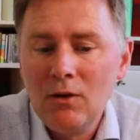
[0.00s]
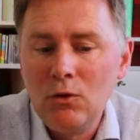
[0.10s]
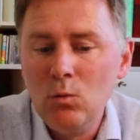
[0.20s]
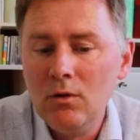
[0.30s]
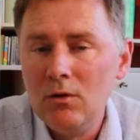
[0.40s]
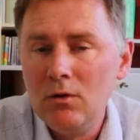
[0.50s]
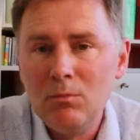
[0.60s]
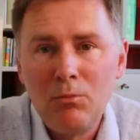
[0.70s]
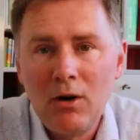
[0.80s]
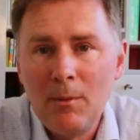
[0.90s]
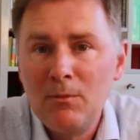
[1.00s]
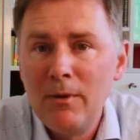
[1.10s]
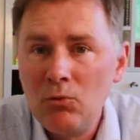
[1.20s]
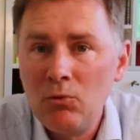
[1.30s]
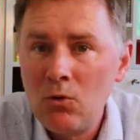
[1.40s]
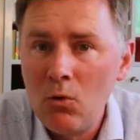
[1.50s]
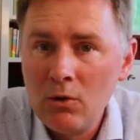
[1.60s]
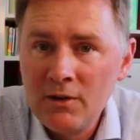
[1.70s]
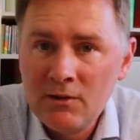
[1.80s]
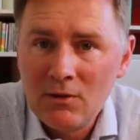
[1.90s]
you will perhaps make
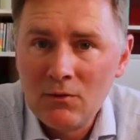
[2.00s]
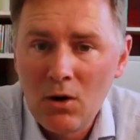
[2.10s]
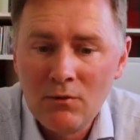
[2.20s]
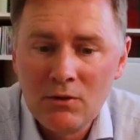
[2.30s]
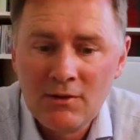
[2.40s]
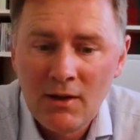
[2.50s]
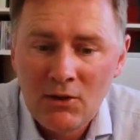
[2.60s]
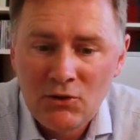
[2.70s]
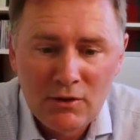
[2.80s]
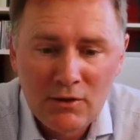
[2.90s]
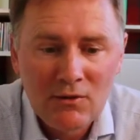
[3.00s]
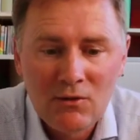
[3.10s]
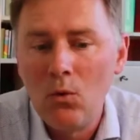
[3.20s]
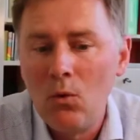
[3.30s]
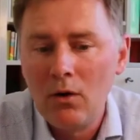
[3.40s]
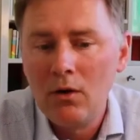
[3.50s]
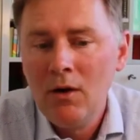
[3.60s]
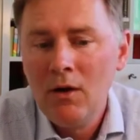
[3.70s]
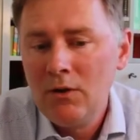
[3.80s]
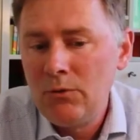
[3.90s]
recordings of conversations, or
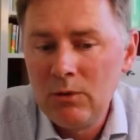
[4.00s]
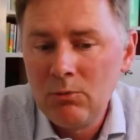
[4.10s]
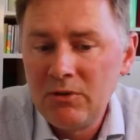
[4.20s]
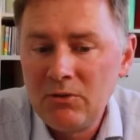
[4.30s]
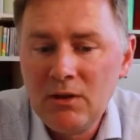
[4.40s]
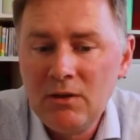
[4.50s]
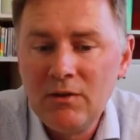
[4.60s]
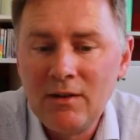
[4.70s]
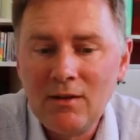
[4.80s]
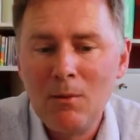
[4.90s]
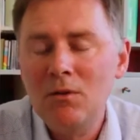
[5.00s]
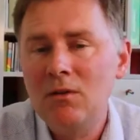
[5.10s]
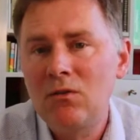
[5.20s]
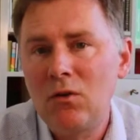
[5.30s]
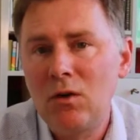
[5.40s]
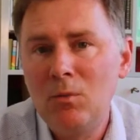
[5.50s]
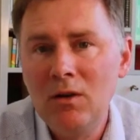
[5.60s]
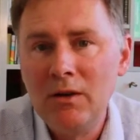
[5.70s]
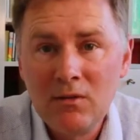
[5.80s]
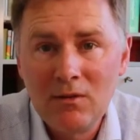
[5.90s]
you will retrieve examples from a
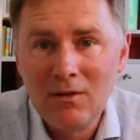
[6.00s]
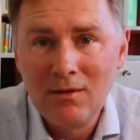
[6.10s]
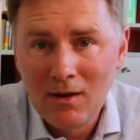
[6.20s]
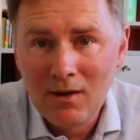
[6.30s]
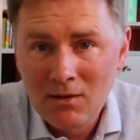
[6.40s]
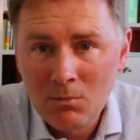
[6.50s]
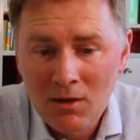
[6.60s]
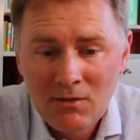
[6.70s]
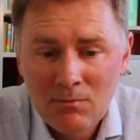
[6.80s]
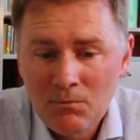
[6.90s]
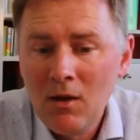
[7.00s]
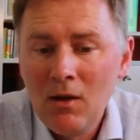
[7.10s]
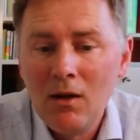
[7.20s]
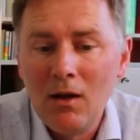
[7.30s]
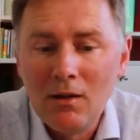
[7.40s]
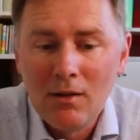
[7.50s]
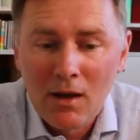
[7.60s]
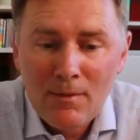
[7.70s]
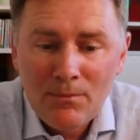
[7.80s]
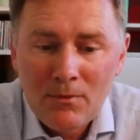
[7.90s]
linguistic database, and
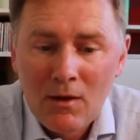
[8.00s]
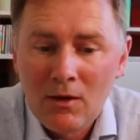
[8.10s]
then